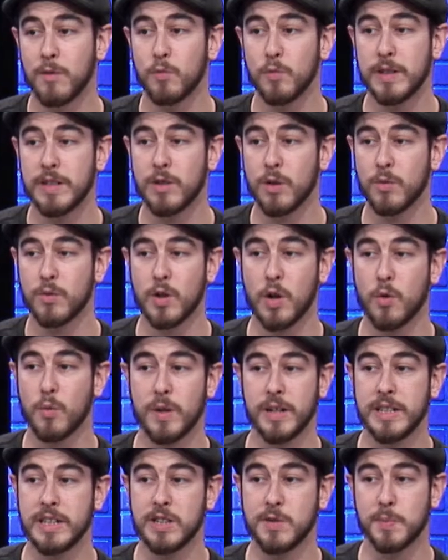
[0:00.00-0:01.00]
we don't know
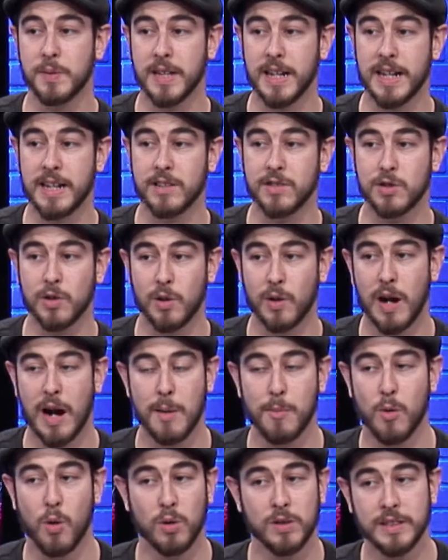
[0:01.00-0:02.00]
what he's playing, so
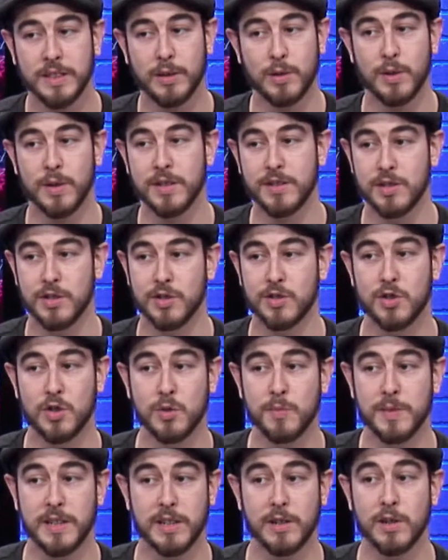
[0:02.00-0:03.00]
I'm only going to assume
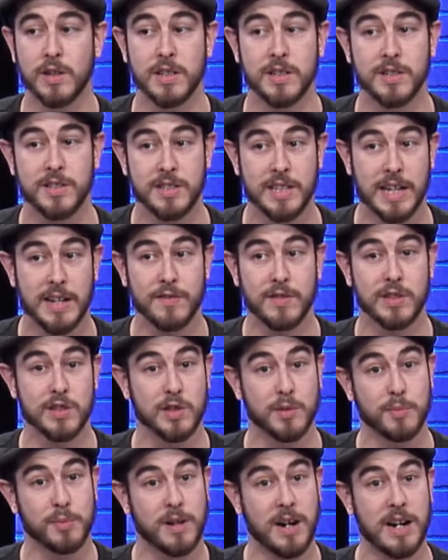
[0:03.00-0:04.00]
yeah. they're going to save the
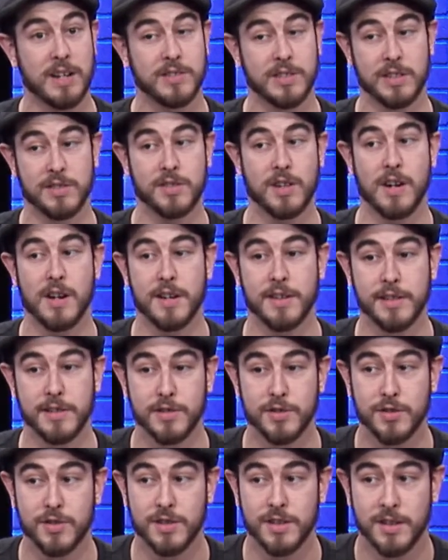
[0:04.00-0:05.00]
surprise as Carnage.